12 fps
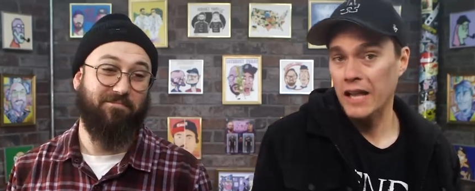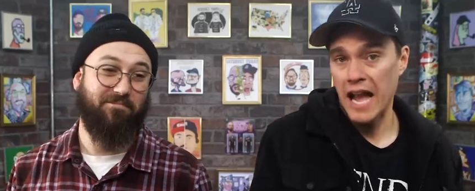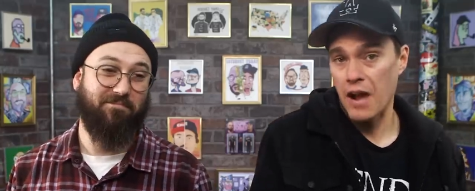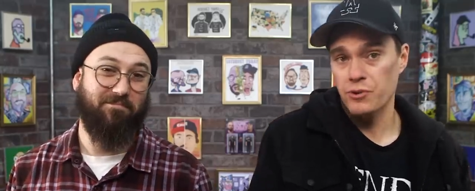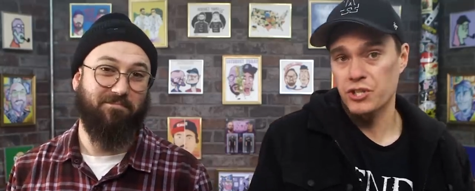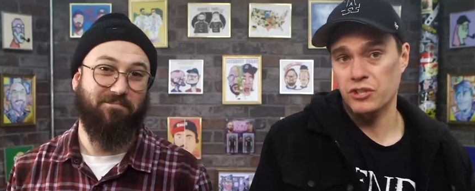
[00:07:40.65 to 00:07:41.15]

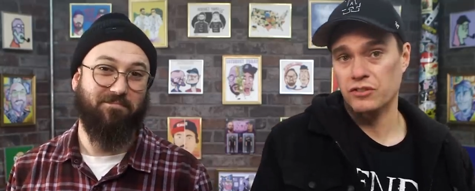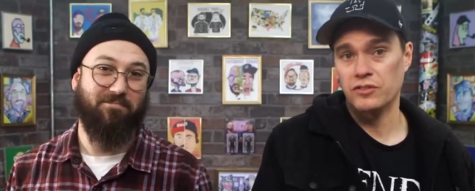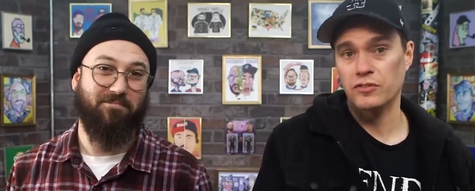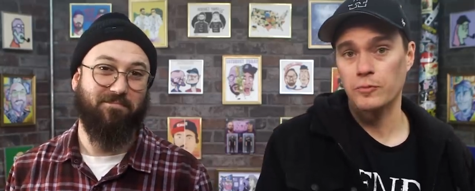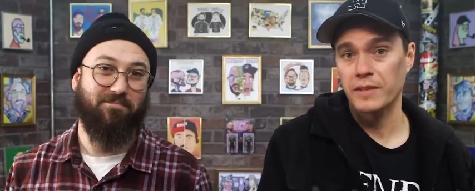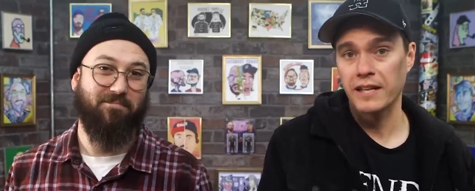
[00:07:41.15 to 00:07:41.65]
Speaker 1: I would just
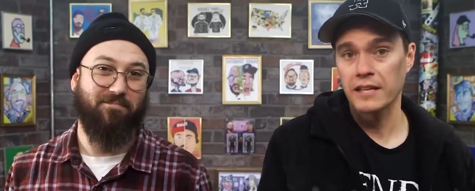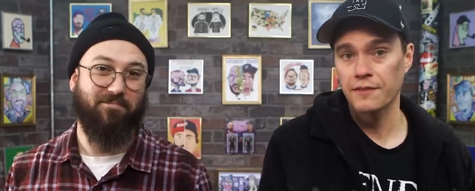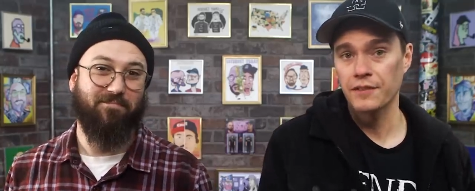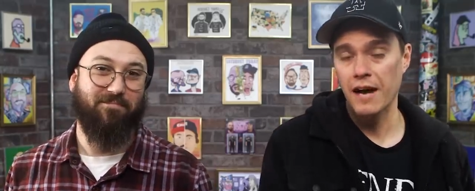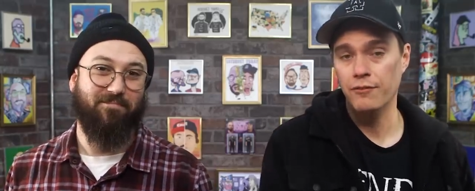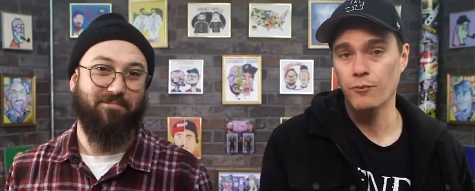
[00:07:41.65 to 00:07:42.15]
assume that he
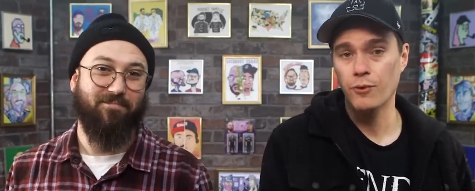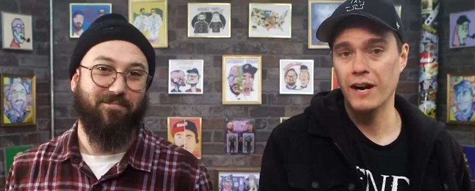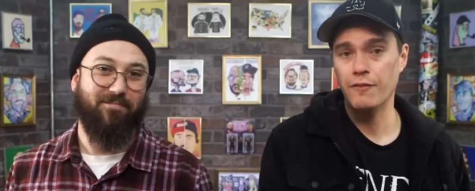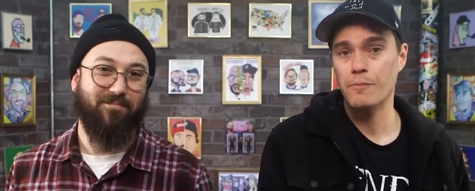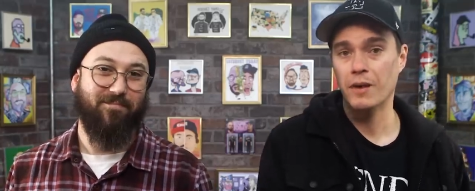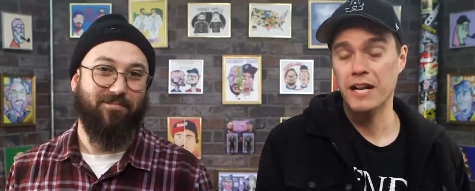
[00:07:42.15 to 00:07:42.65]
lived off of
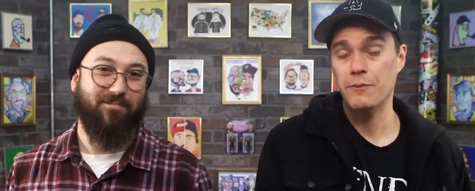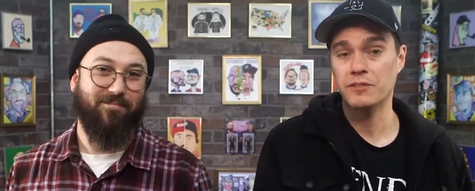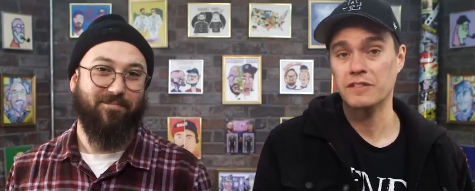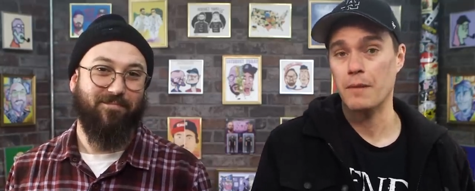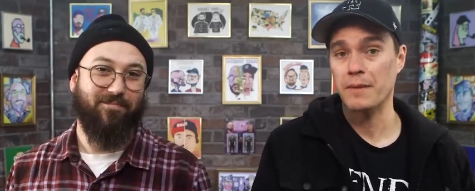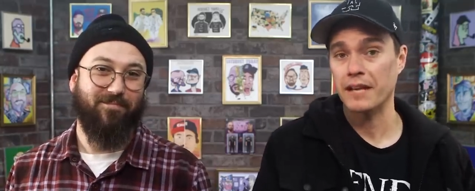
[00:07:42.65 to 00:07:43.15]
whatever money was
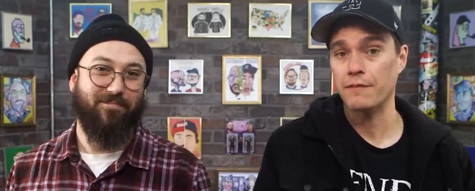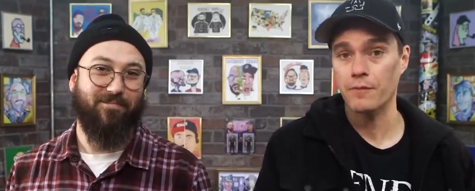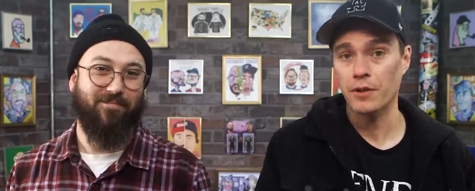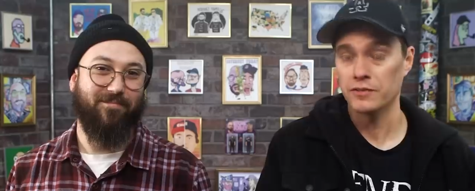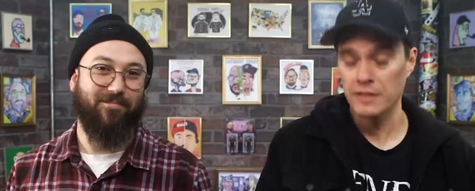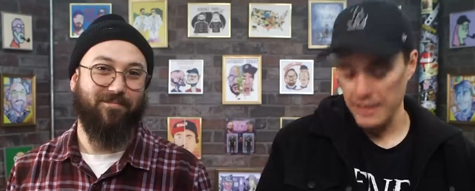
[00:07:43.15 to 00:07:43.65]
coming in from
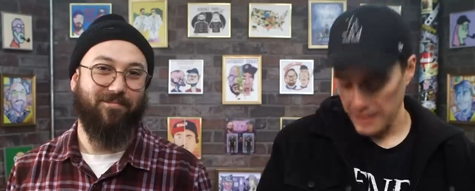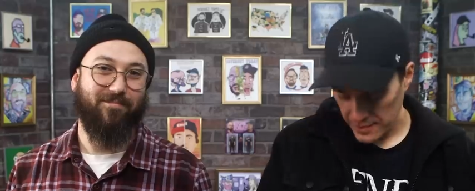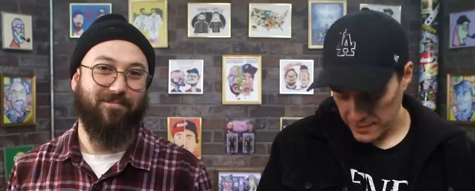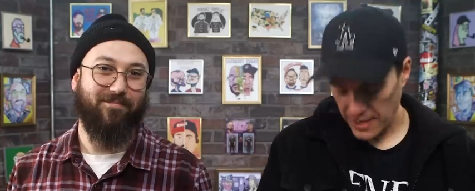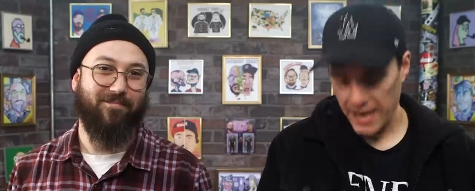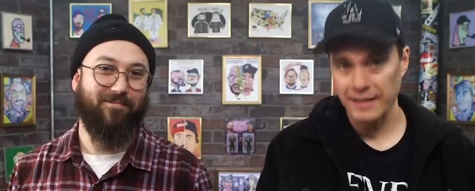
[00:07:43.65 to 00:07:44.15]
those
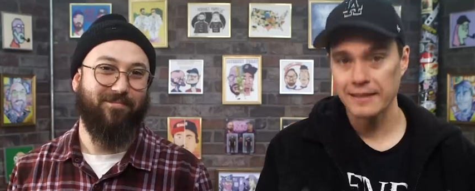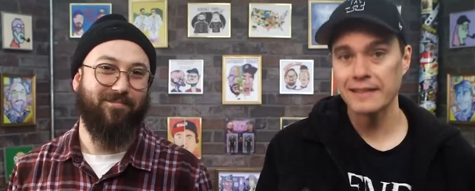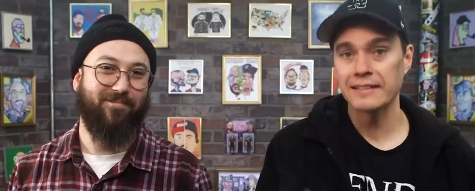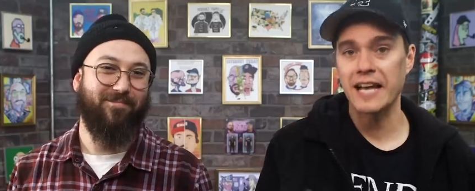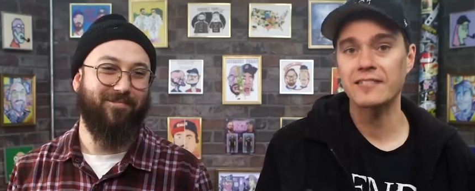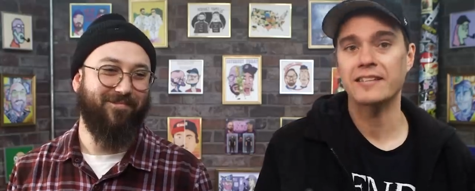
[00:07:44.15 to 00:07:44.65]
tiny little
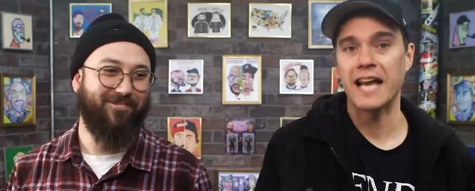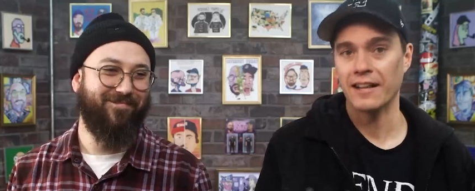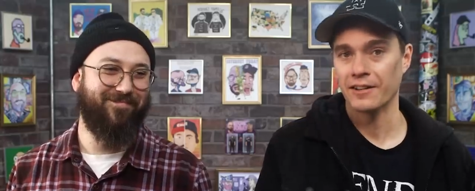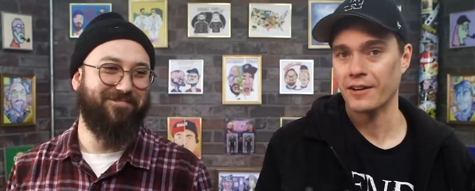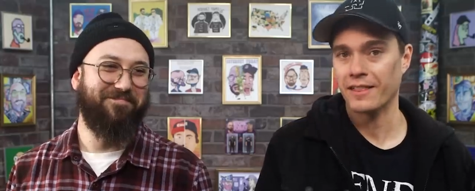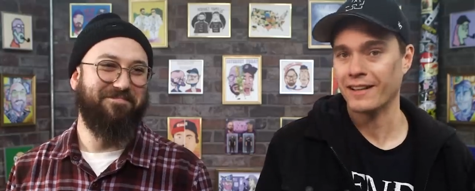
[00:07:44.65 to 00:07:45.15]
desk
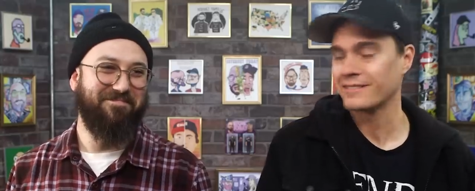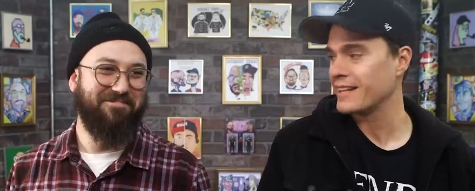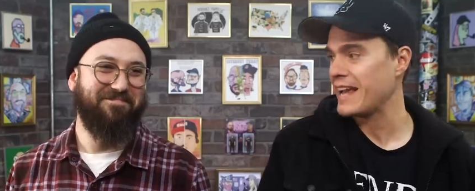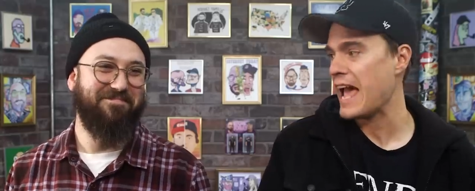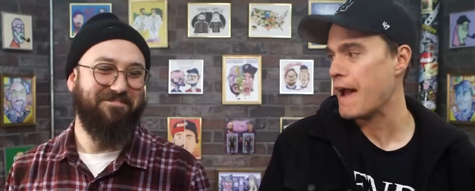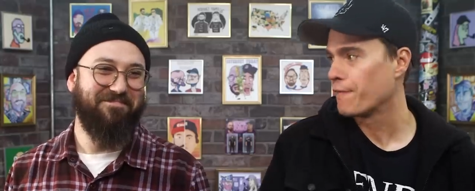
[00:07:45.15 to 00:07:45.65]
calendar things
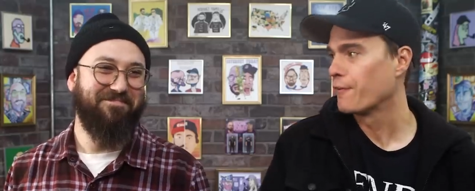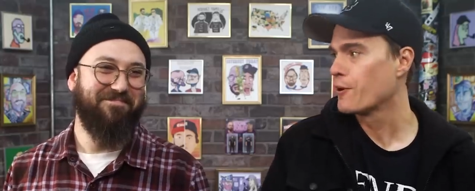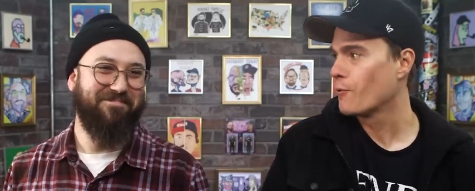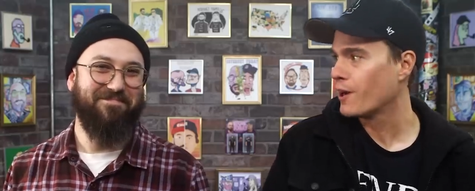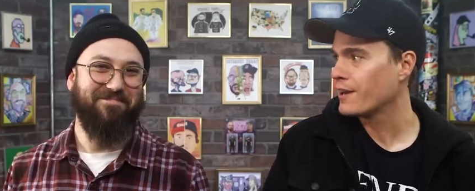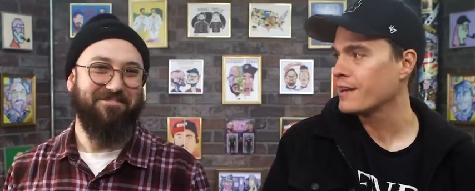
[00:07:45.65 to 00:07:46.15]
that
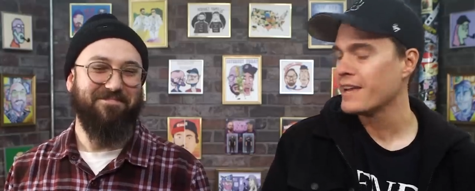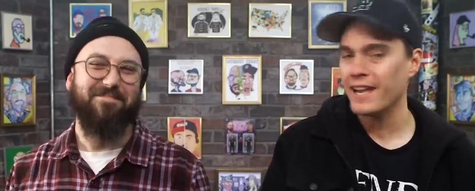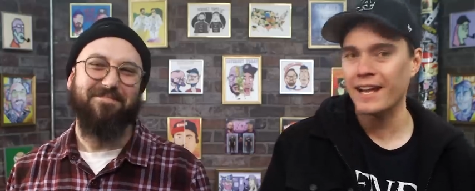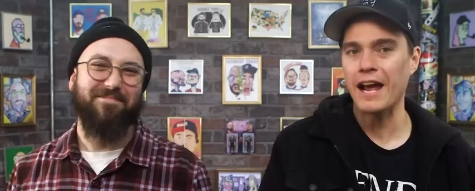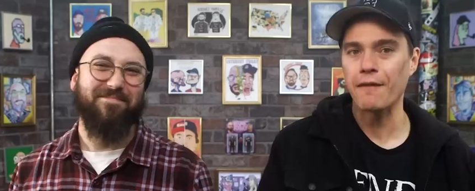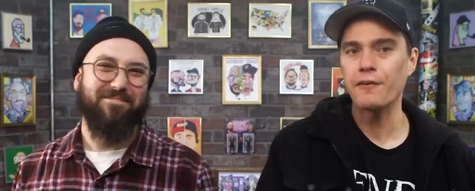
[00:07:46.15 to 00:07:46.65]
everyone
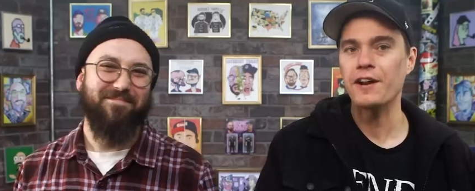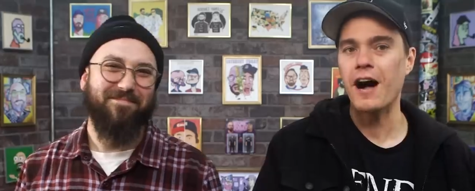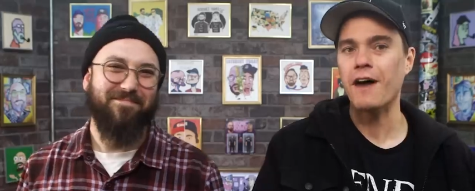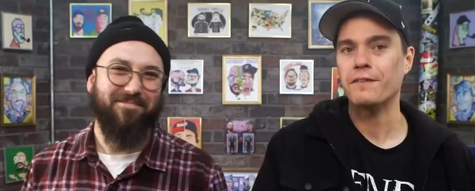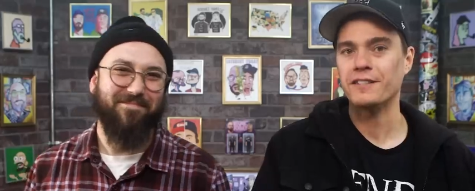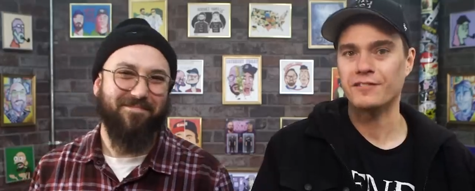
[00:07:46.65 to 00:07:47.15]
in every
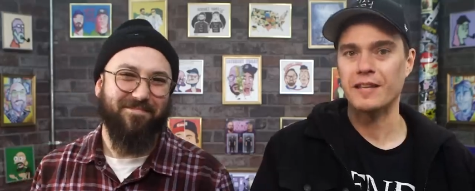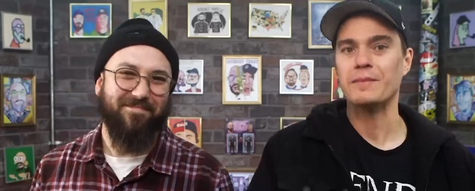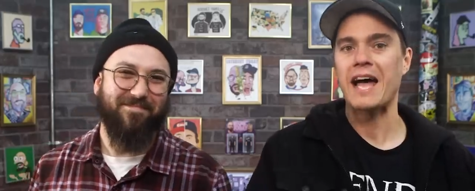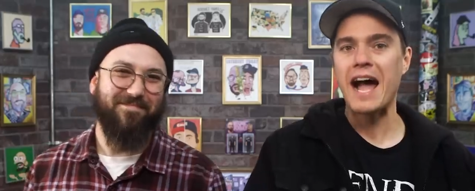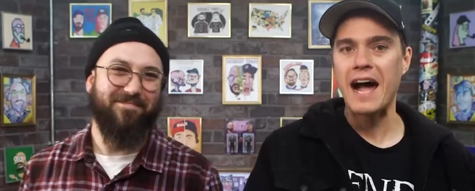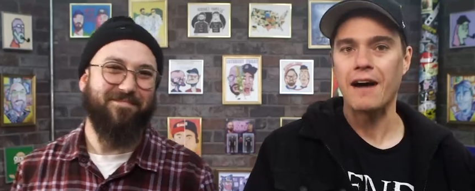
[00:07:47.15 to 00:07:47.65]
office seemed
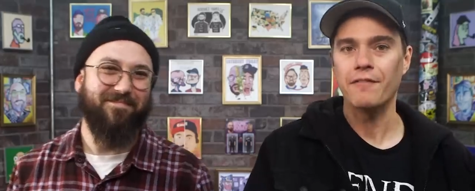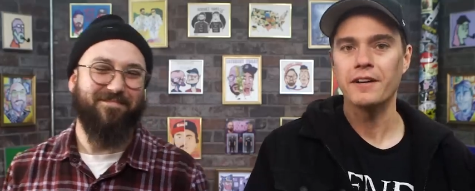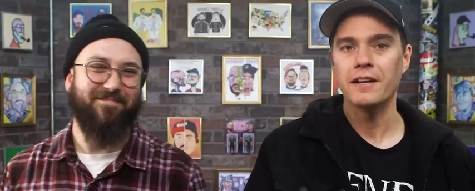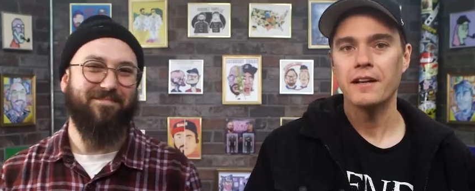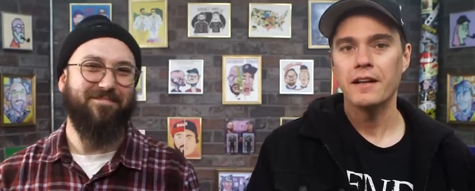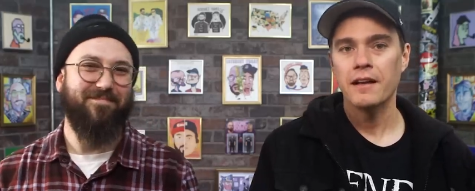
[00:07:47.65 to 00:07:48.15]
to have.
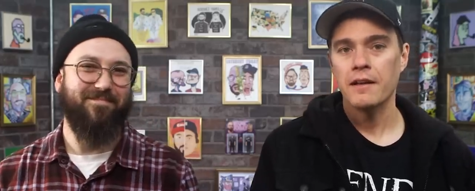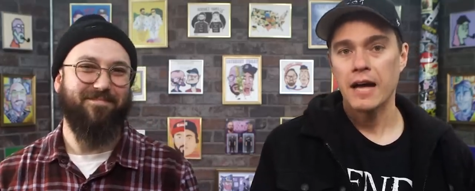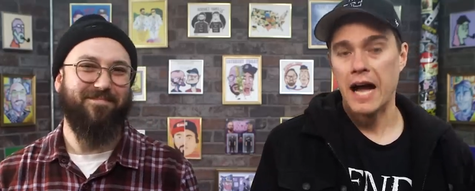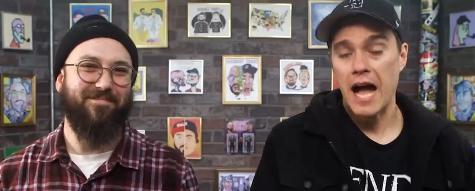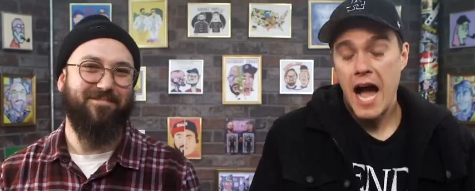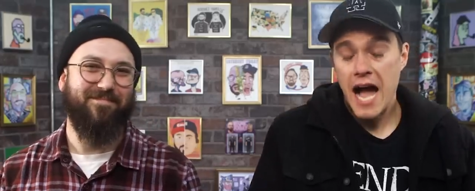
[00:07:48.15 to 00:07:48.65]

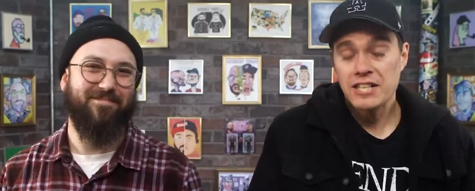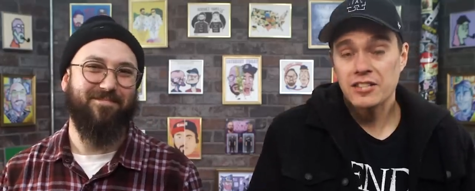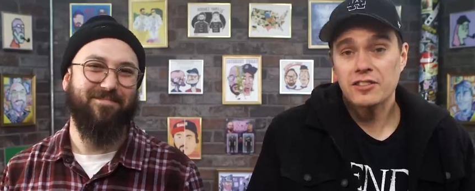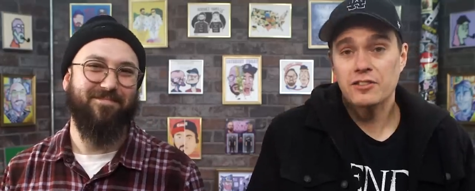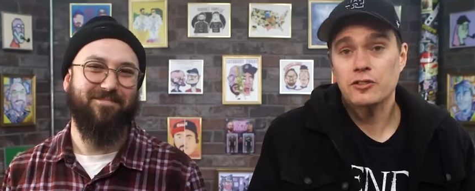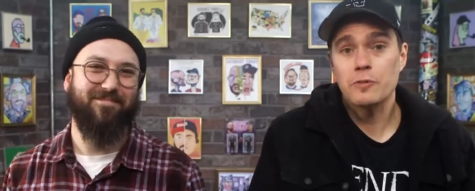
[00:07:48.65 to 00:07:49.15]
I
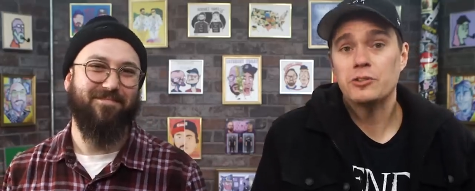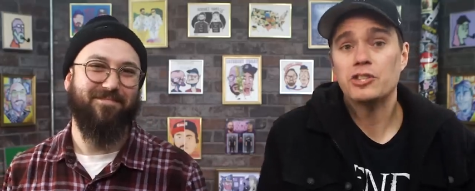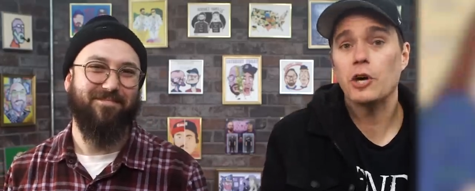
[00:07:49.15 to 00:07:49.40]
just assumed